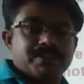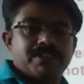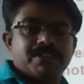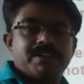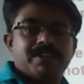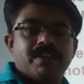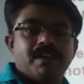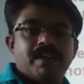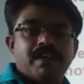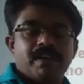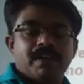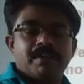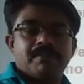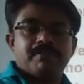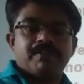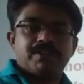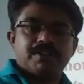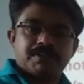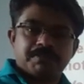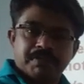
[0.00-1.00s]
in,
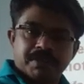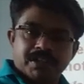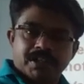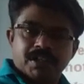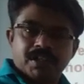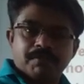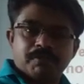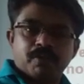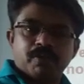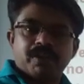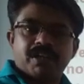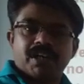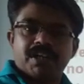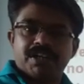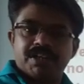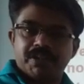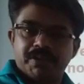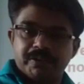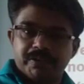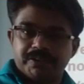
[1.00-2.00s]
we are speaking about the
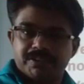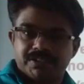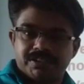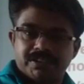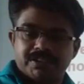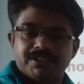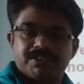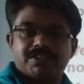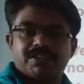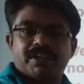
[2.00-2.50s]
continuous tense,